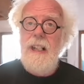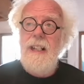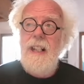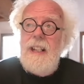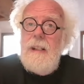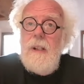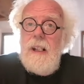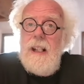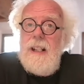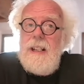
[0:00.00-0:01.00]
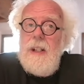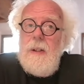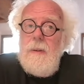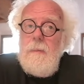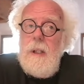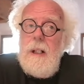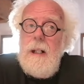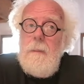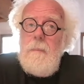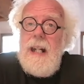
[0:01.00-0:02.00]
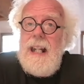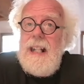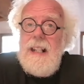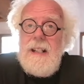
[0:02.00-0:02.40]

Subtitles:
And I think, Matt,